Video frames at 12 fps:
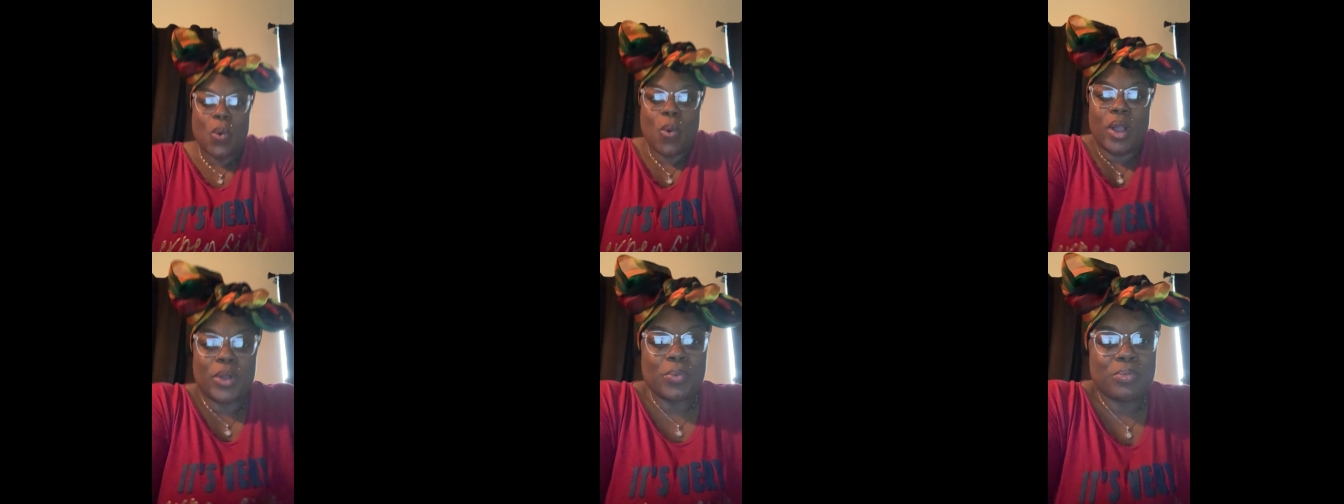
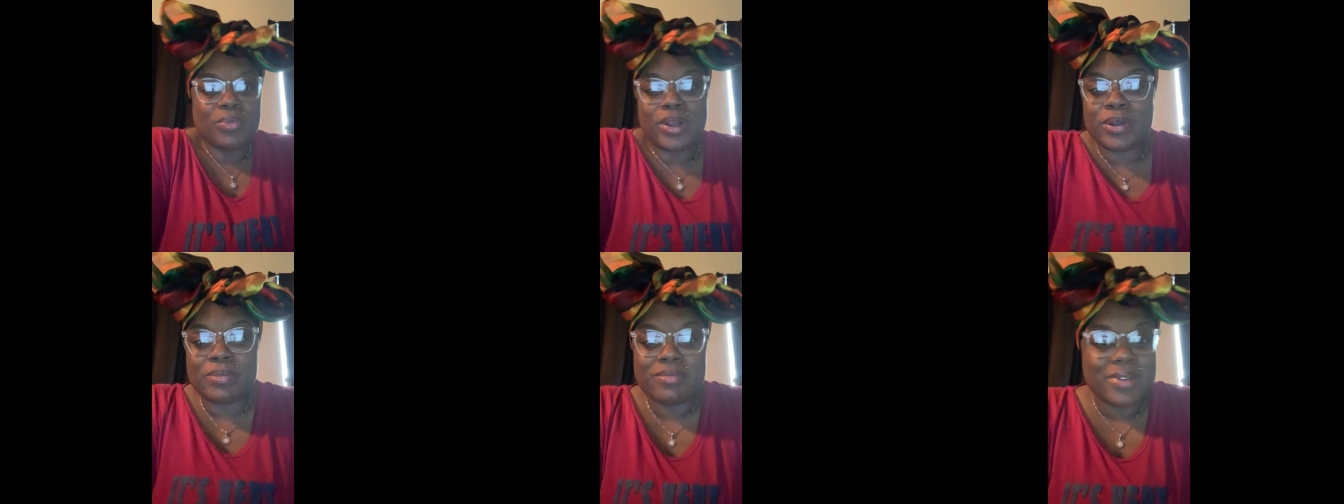Welcome,
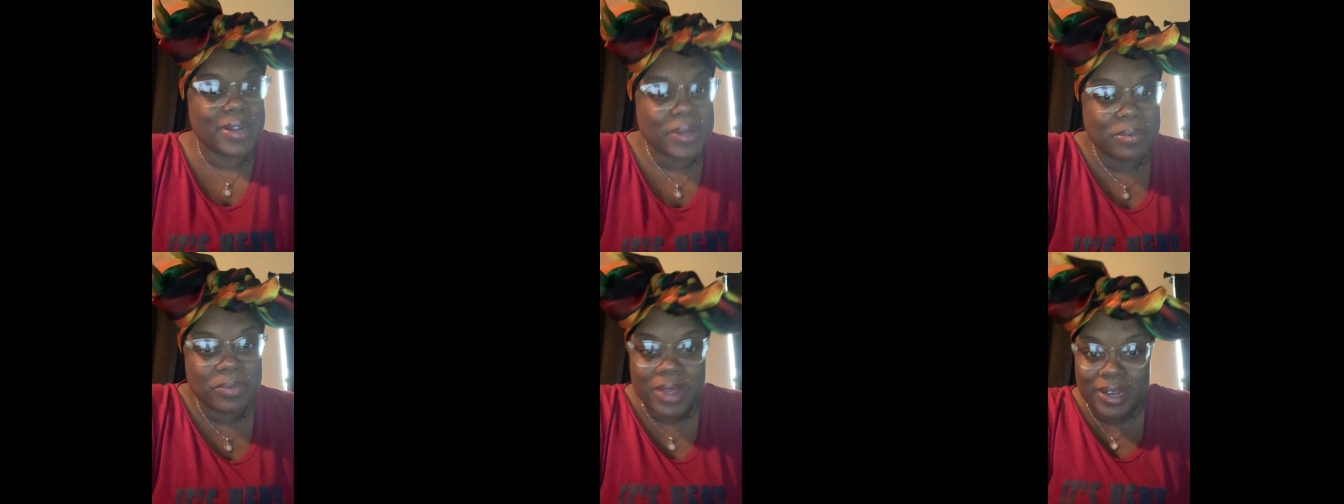welcome,
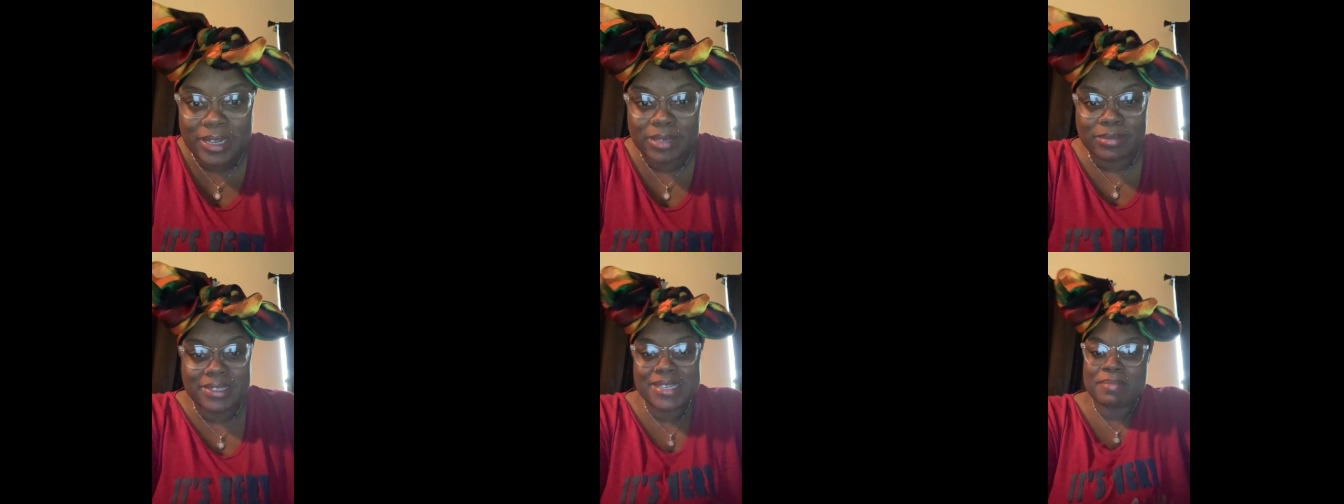welcome,
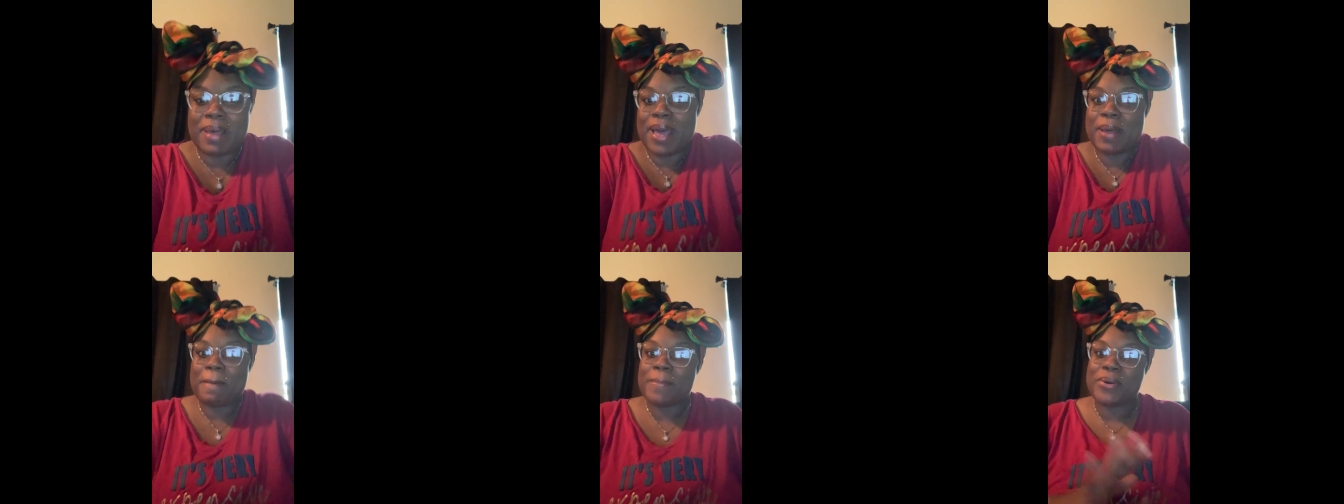welcome to my